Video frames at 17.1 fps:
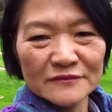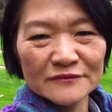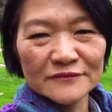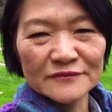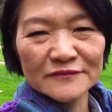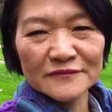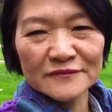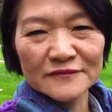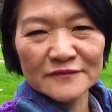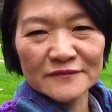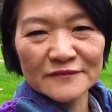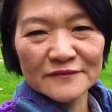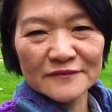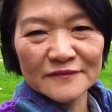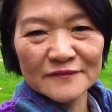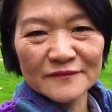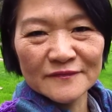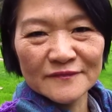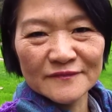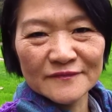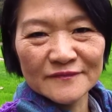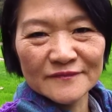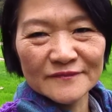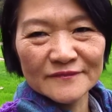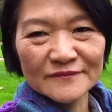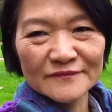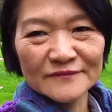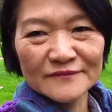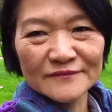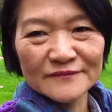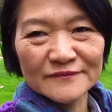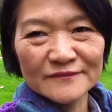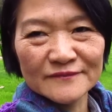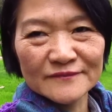
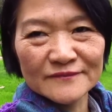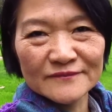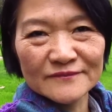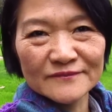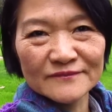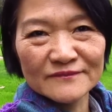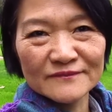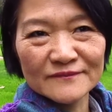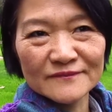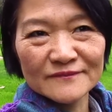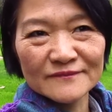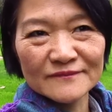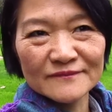(silence)